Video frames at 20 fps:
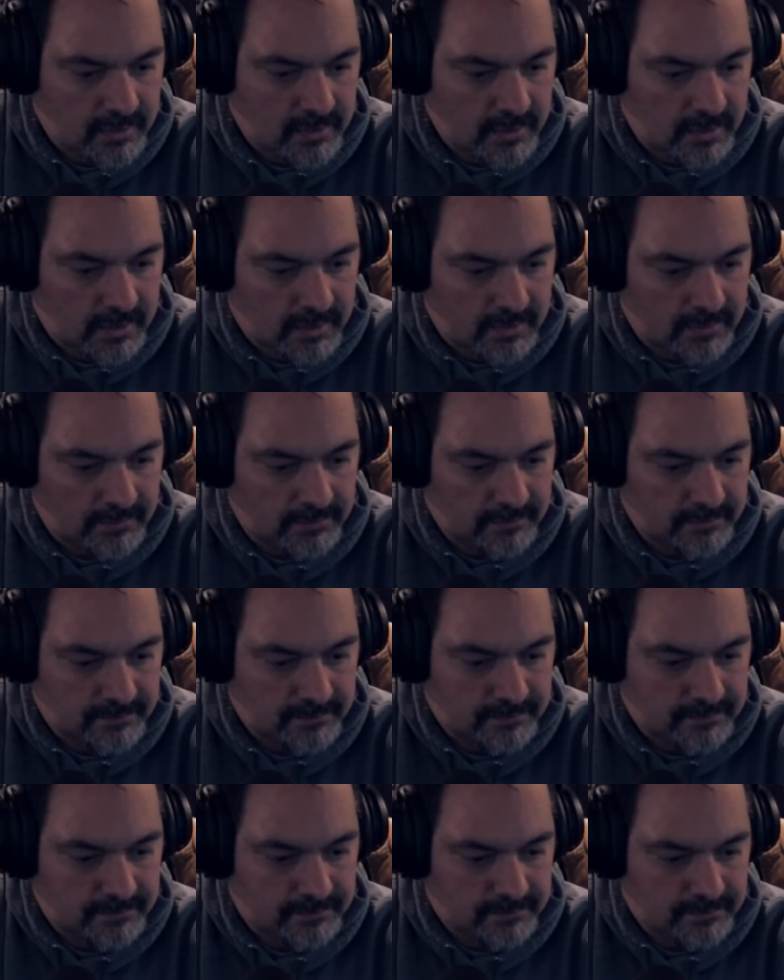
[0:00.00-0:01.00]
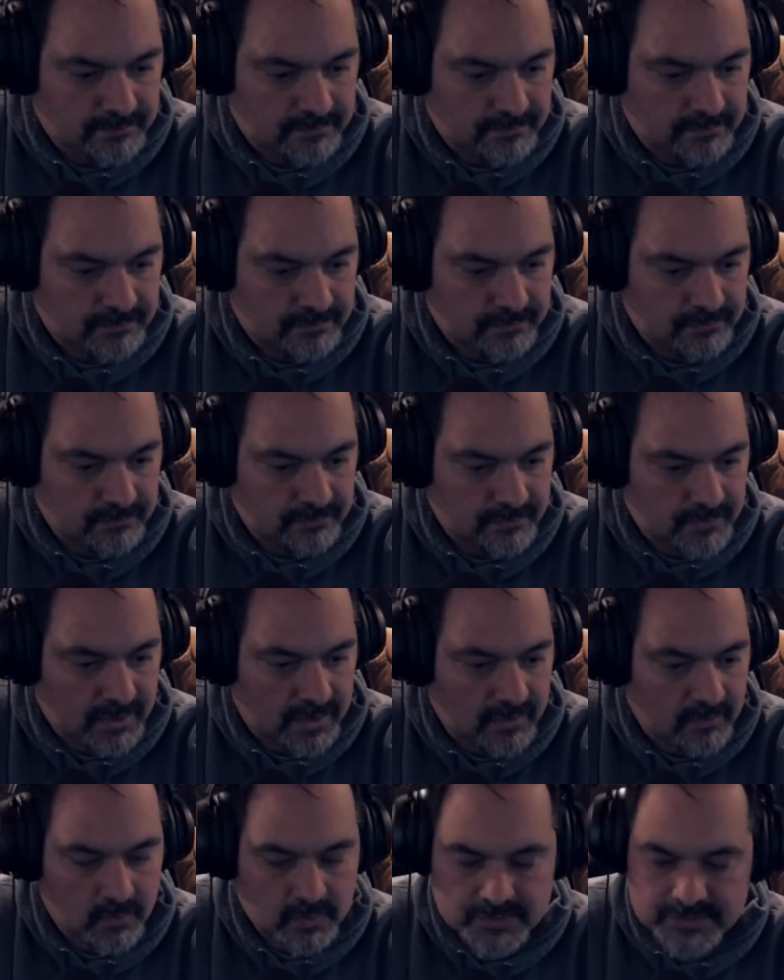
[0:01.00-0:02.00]
Um,
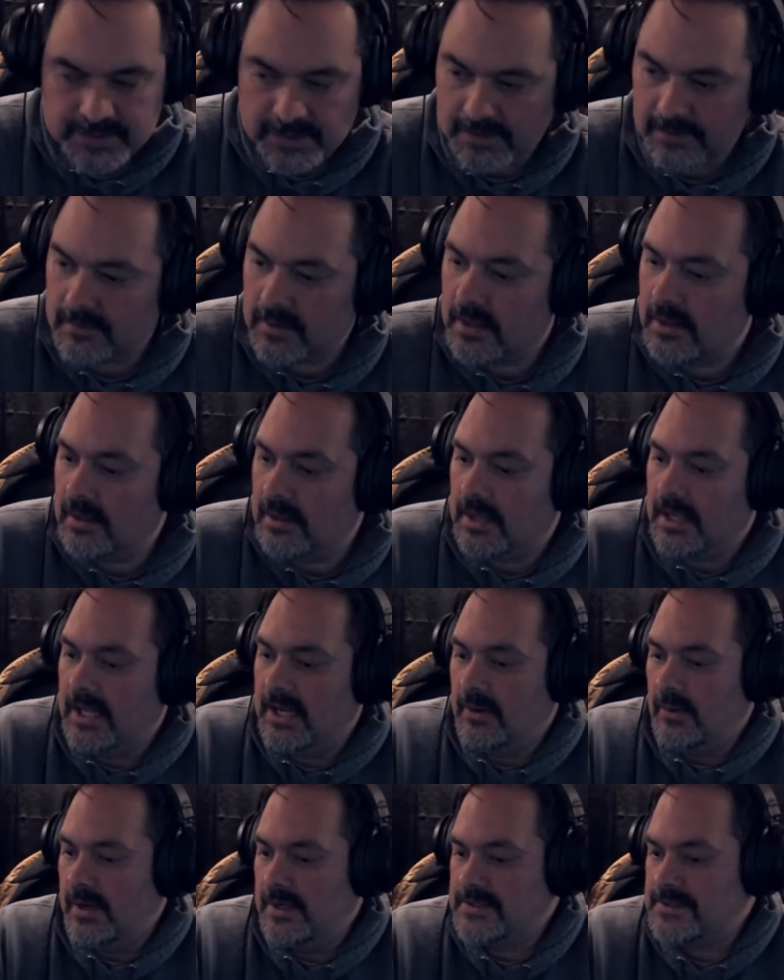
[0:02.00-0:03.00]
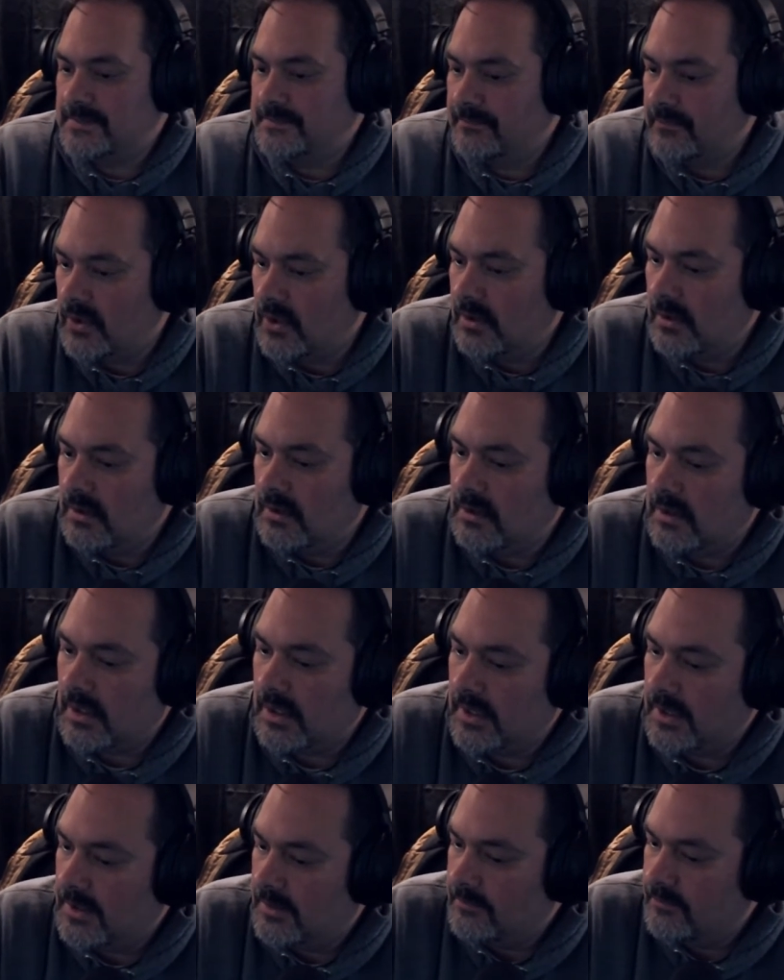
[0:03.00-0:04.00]
yeah, we'll see. Anyways,
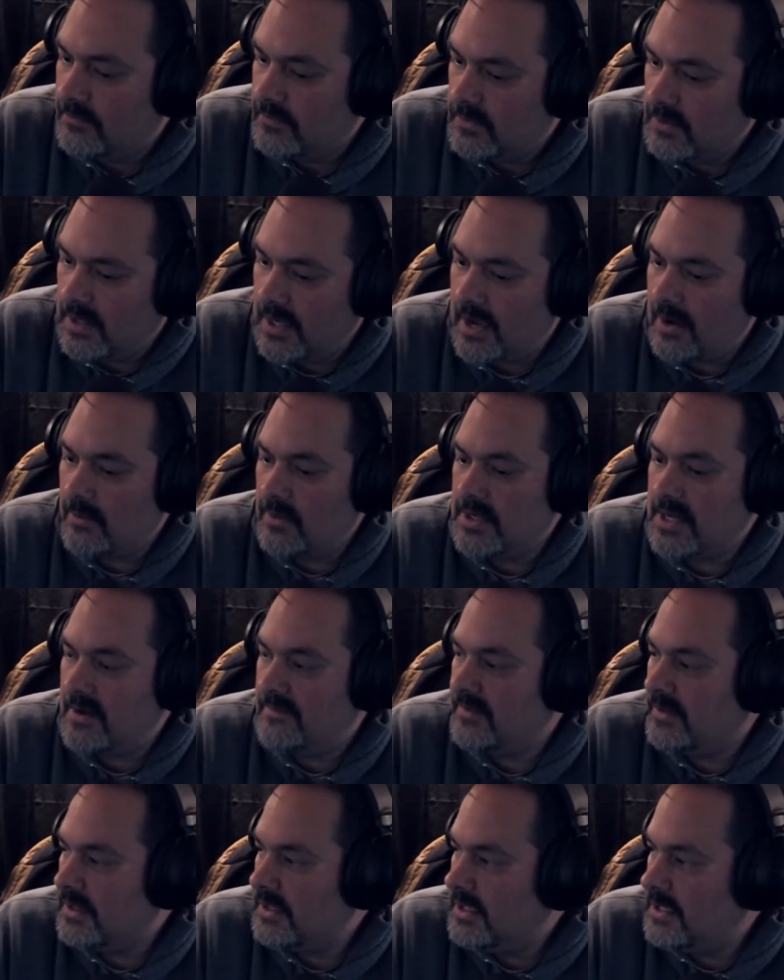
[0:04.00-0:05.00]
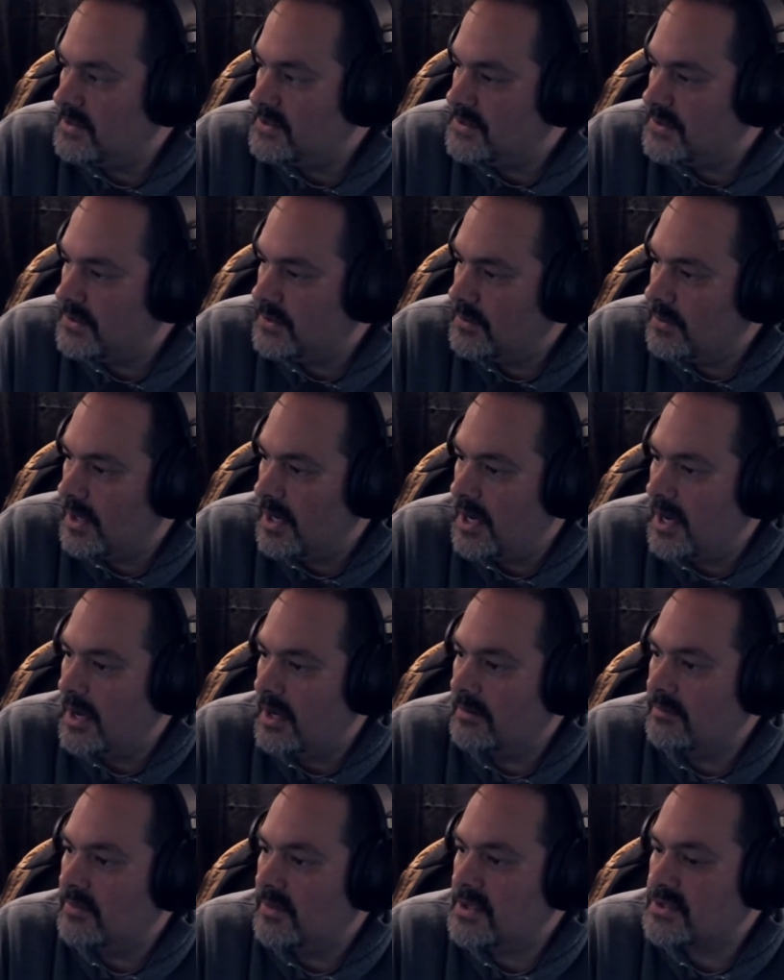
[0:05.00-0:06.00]
um, yeah, we definitely need to
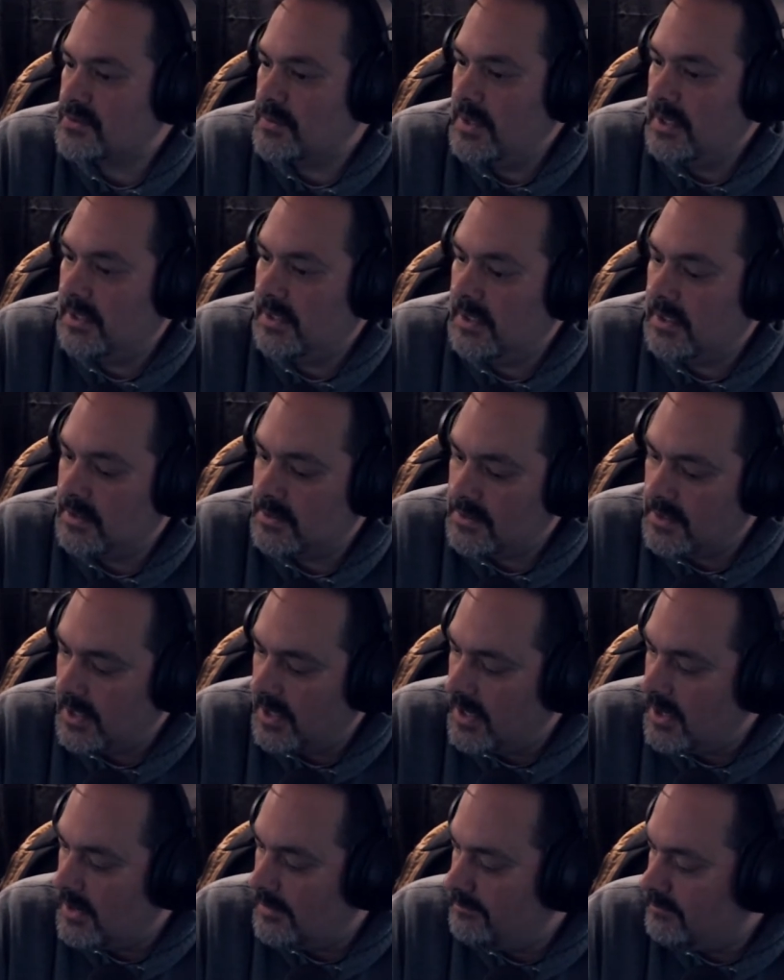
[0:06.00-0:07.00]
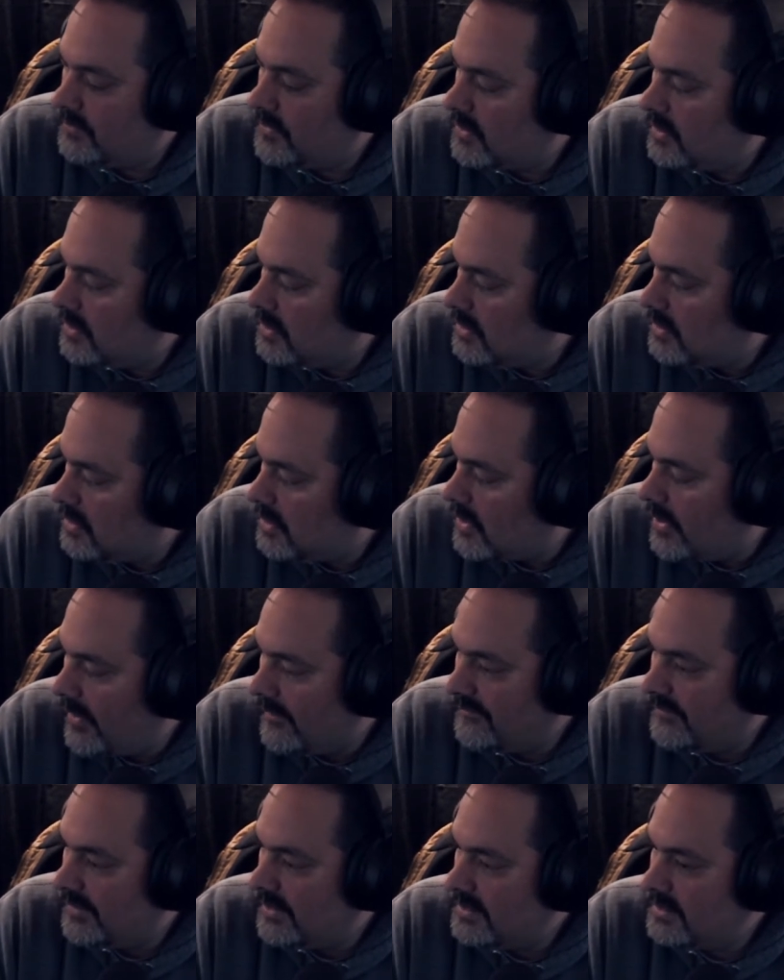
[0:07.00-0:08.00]
uh, this weekend. Uh,
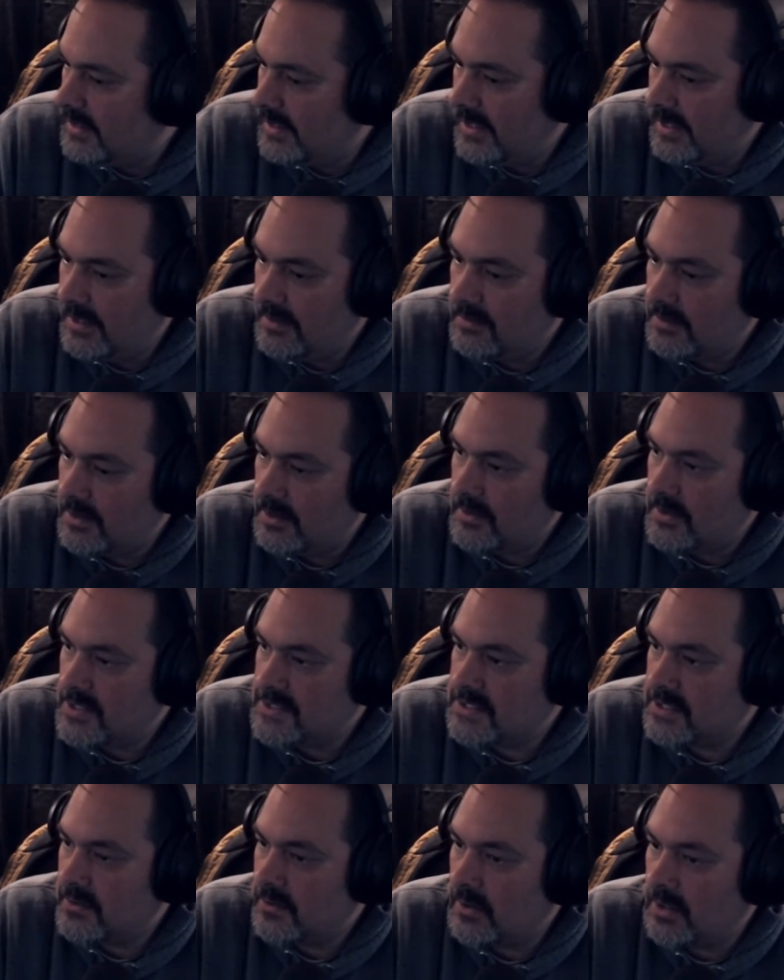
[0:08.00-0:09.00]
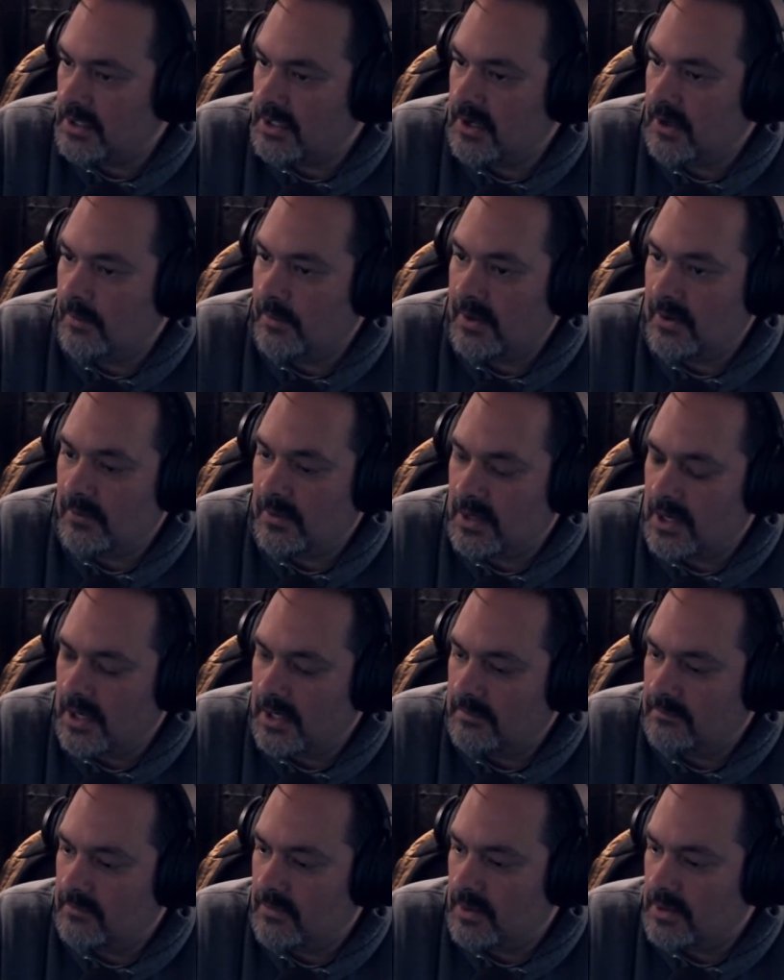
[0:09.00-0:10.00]
hopefully, Lee uh, isn't going to kill me when
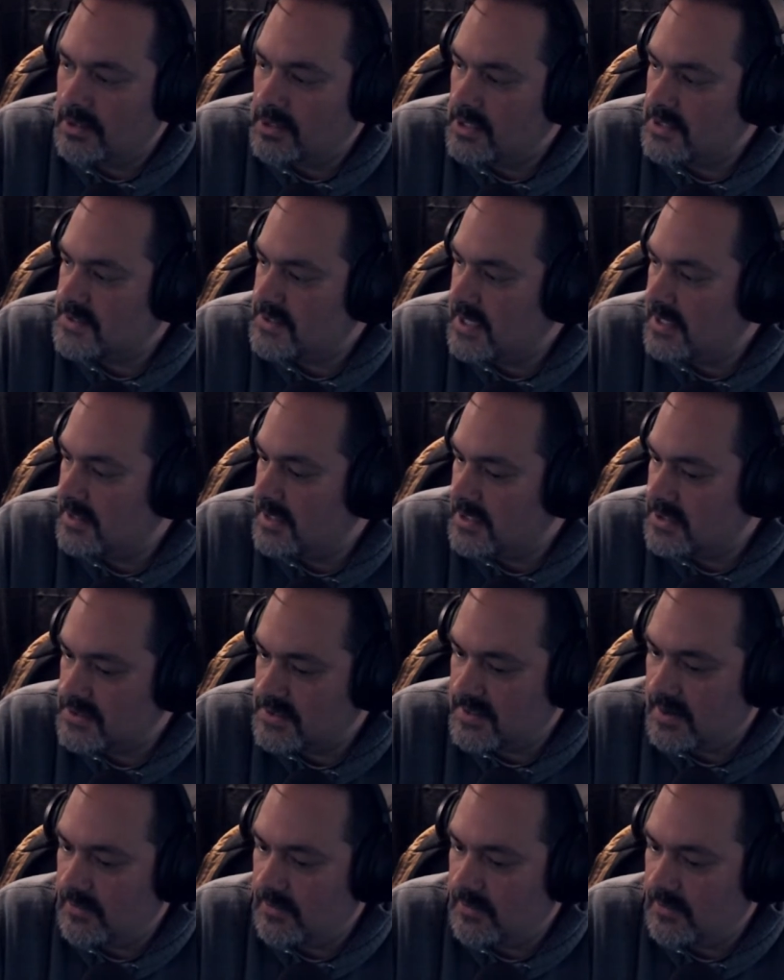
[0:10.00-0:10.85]
I when I say this.